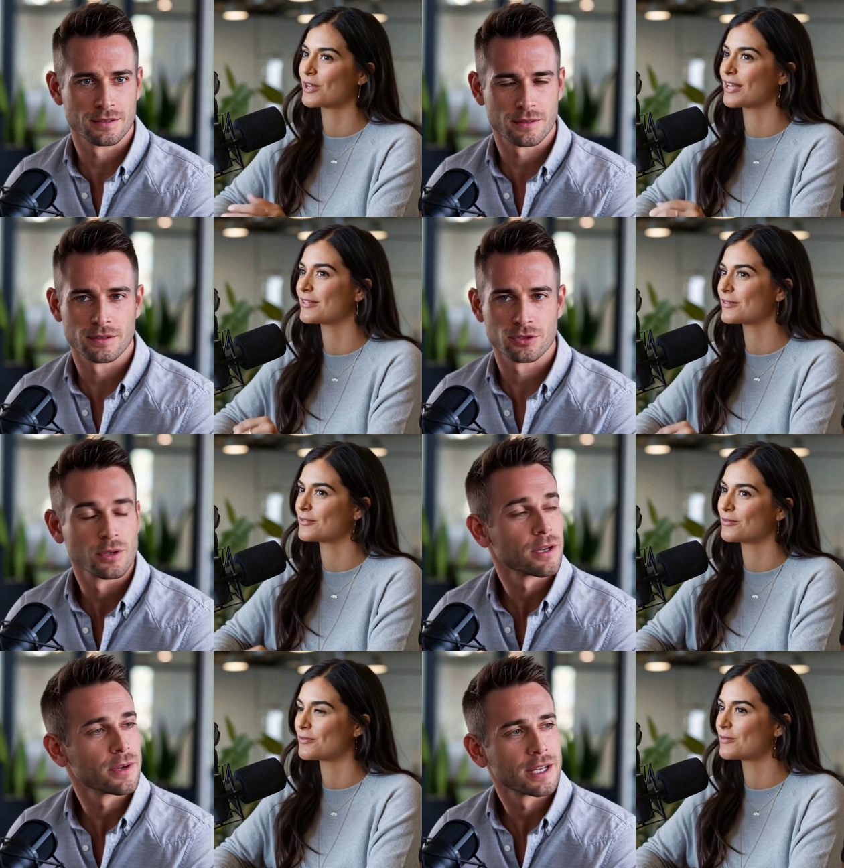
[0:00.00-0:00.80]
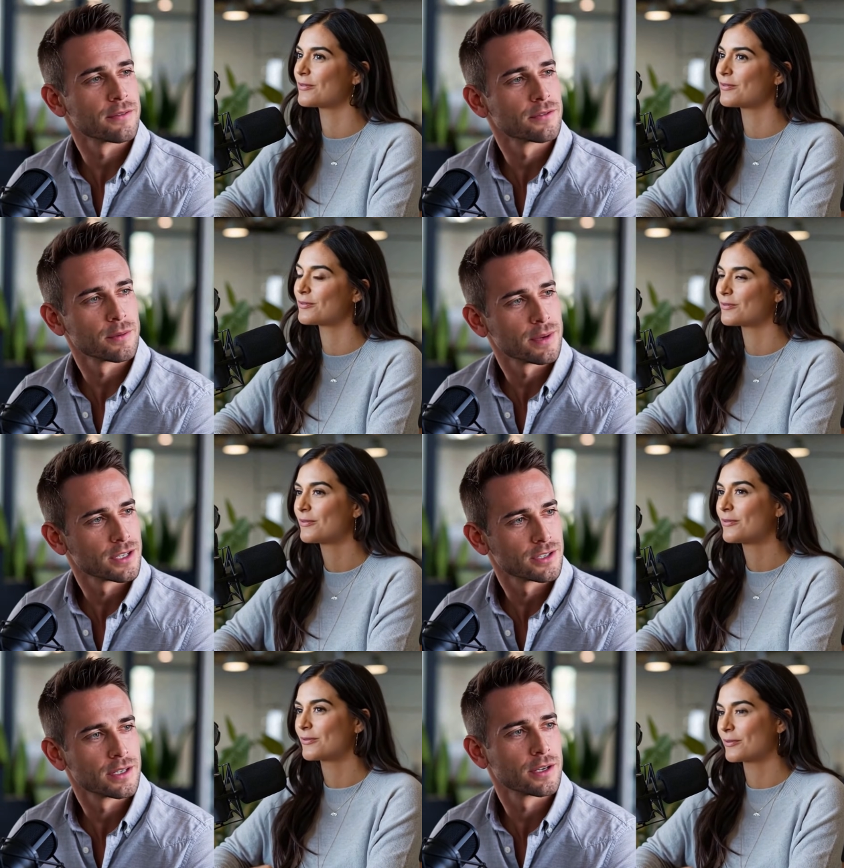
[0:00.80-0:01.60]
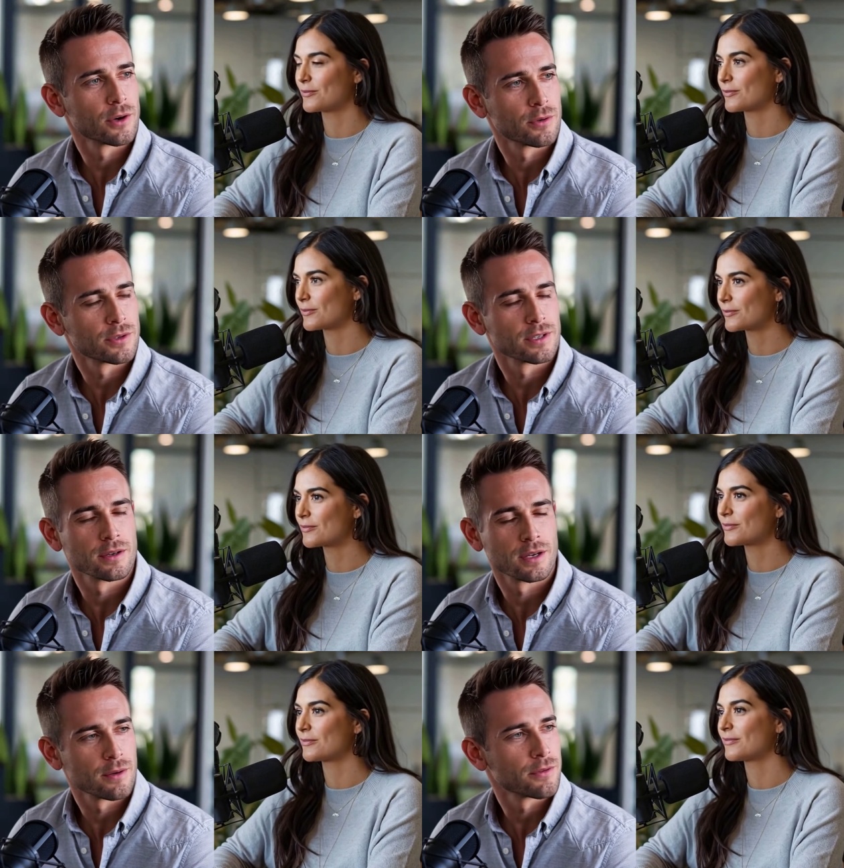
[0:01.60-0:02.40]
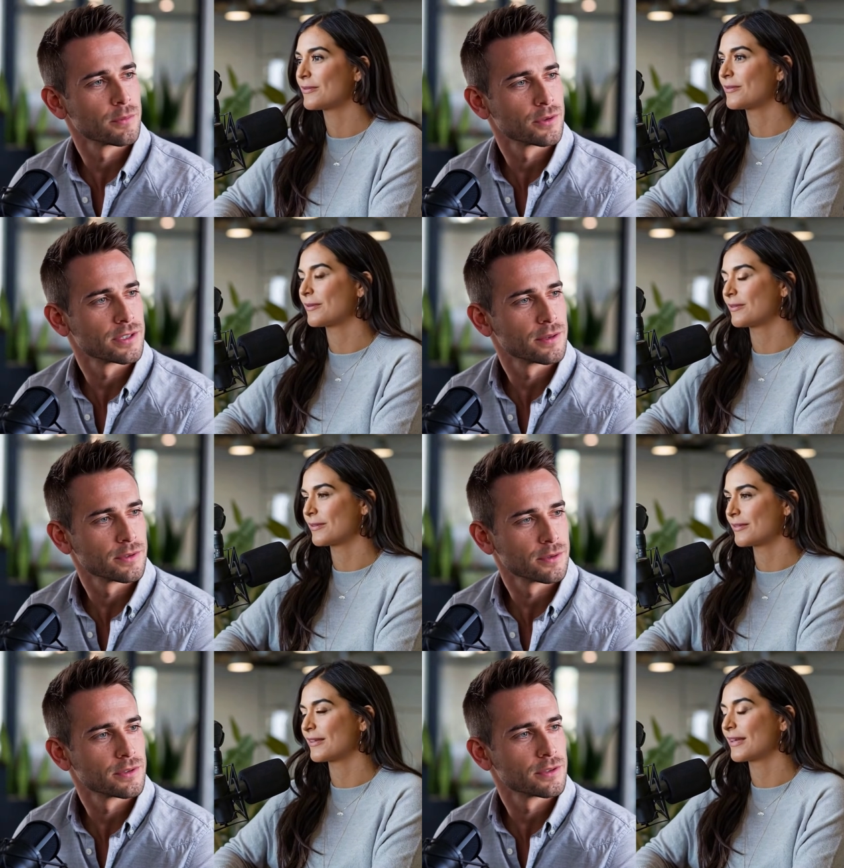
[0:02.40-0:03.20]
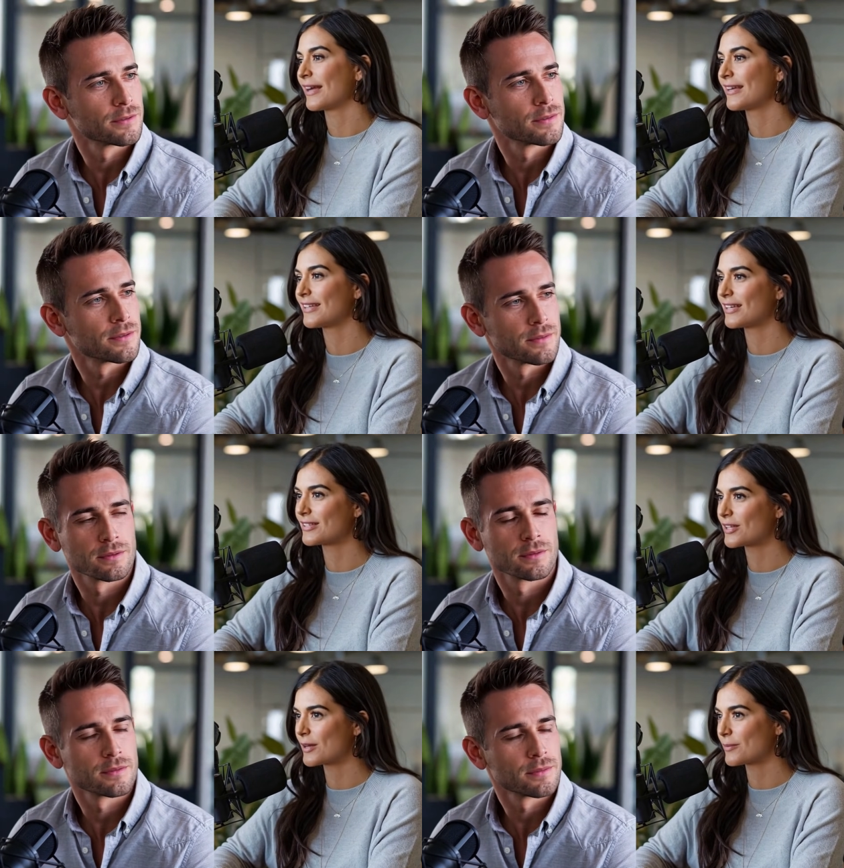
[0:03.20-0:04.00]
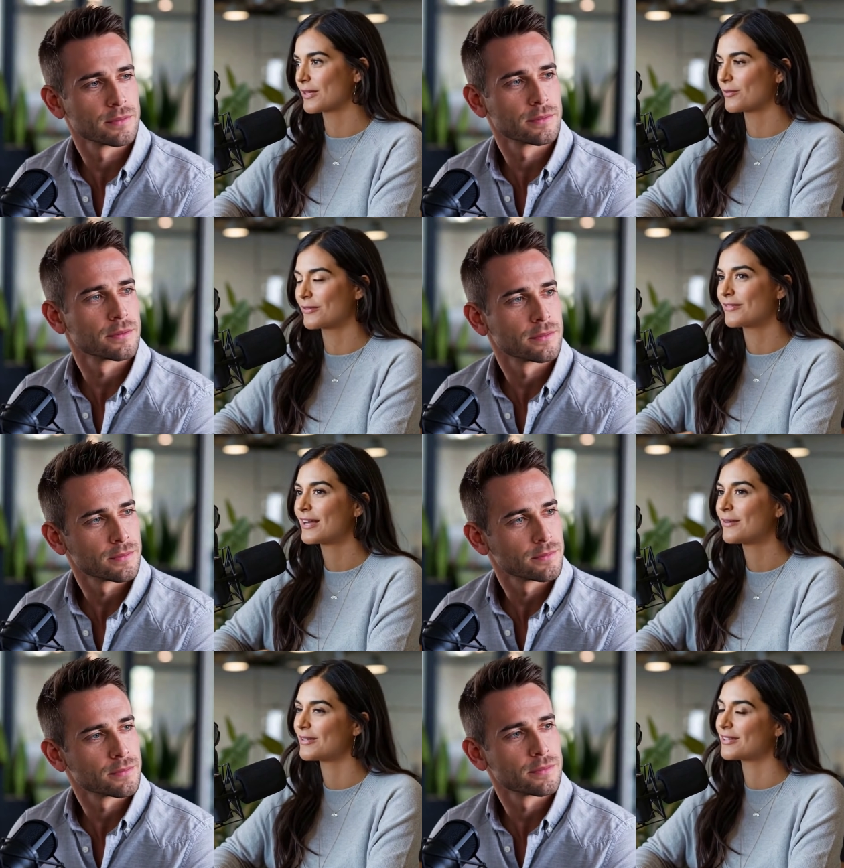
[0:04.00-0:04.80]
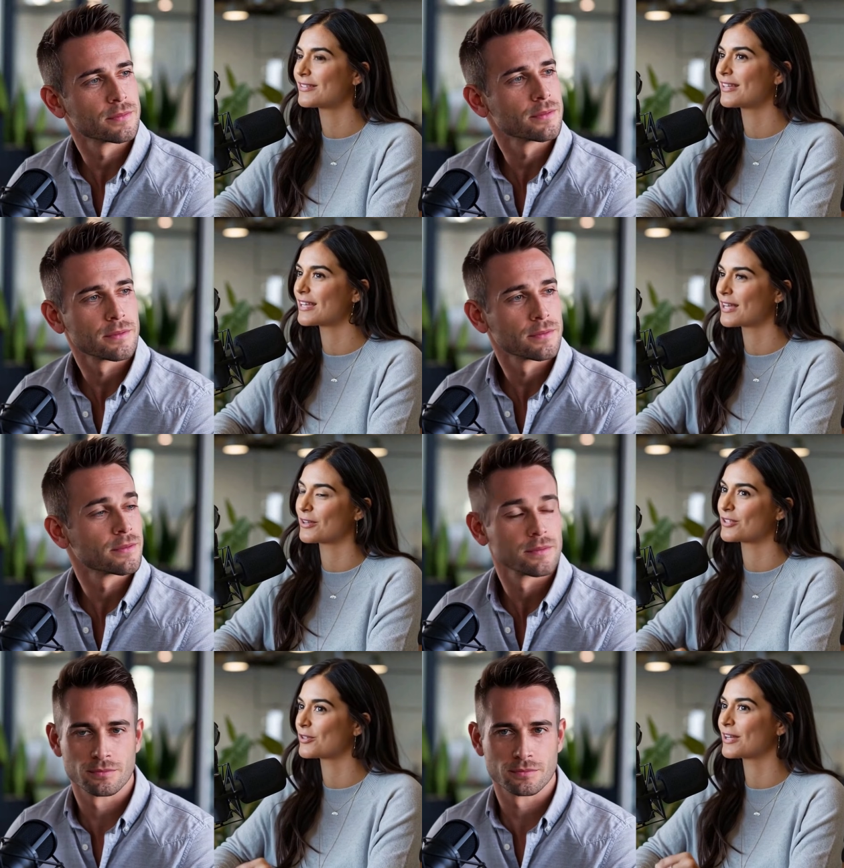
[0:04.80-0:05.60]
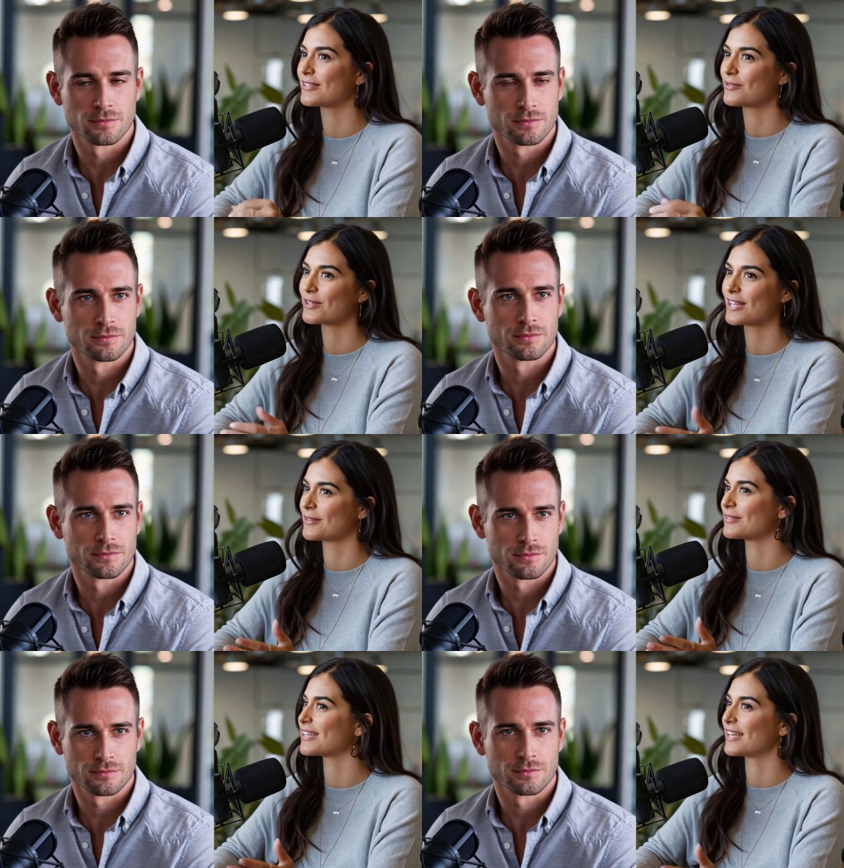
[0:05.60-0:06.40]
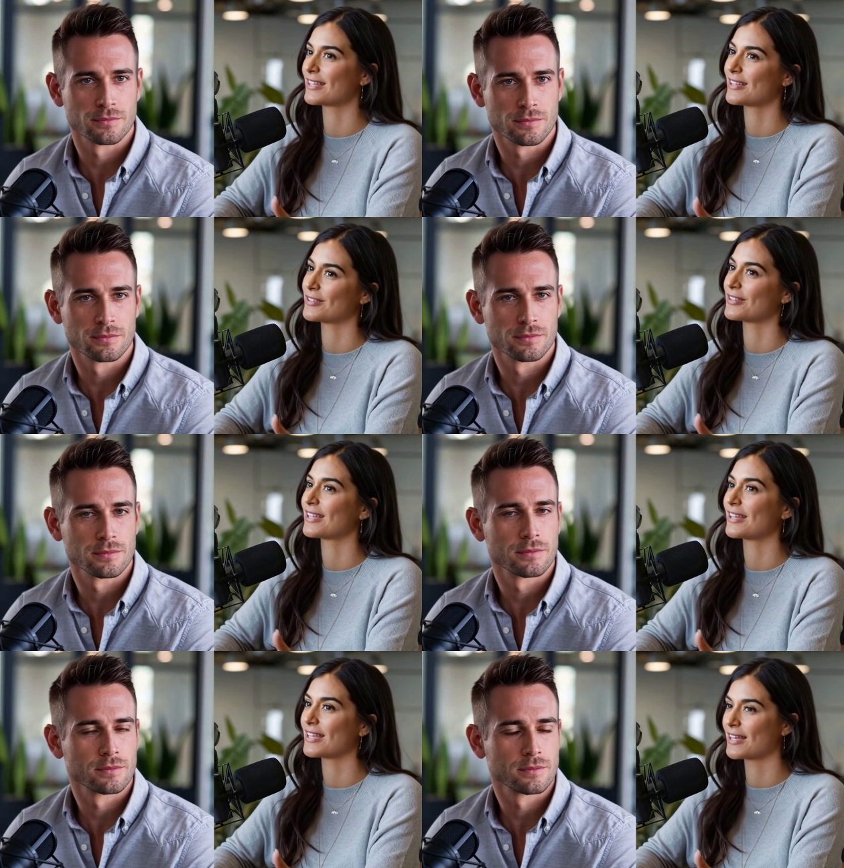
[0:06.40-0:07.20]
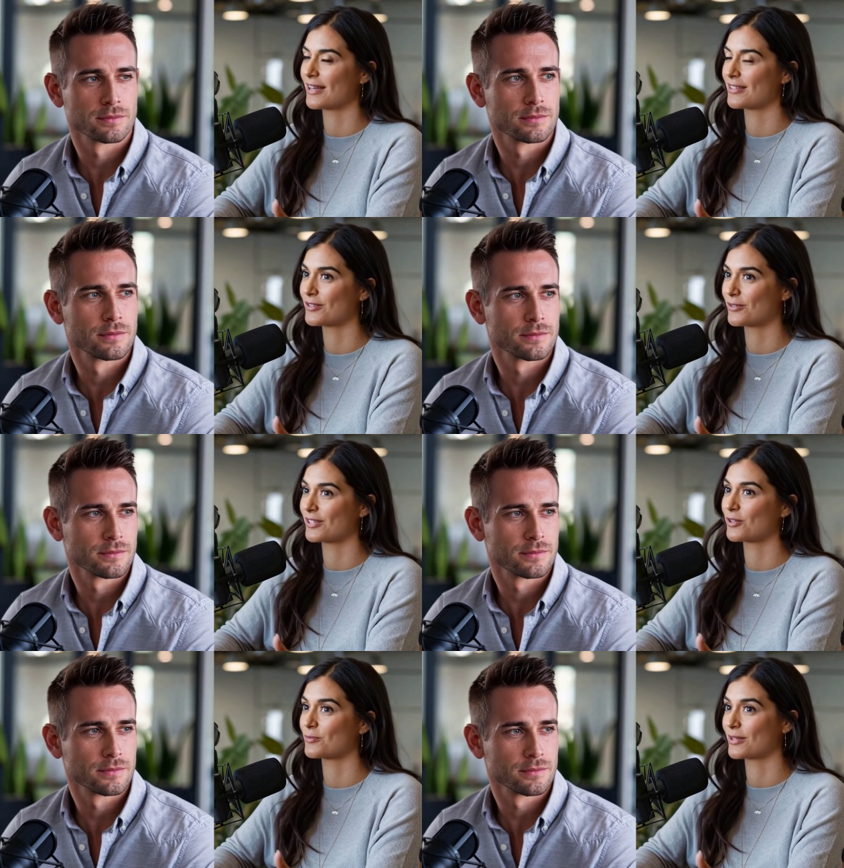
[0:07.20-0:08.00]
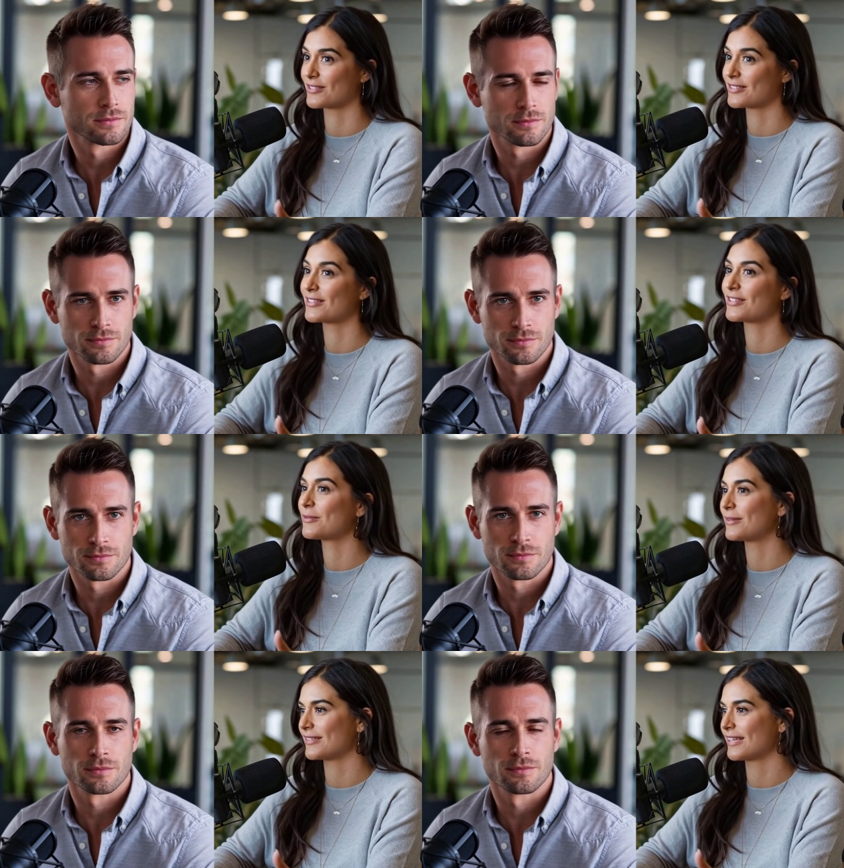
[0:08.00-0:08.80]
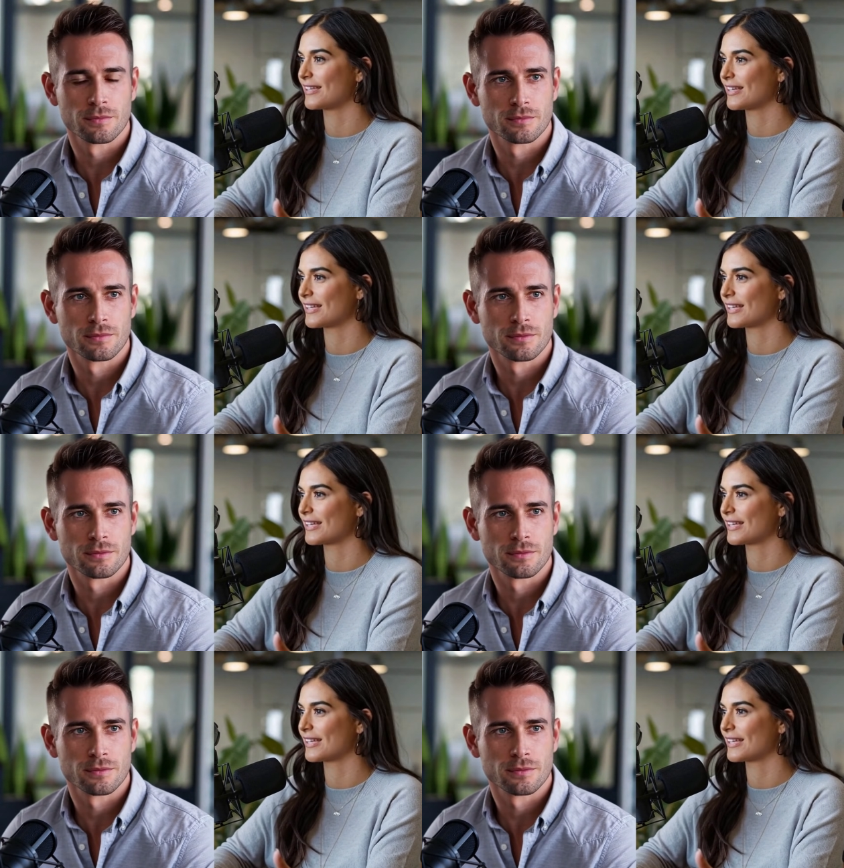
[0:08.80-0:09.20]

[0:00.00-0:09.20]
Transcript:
Speaker 1: Right.
Speaker 2: Triggering inflammation and all those uncomfortable symptoms.
Speaker 1: It's like a domino effect. But it's thin air, stresses the gut, the gut gets leaky, and suddenly your immune system is like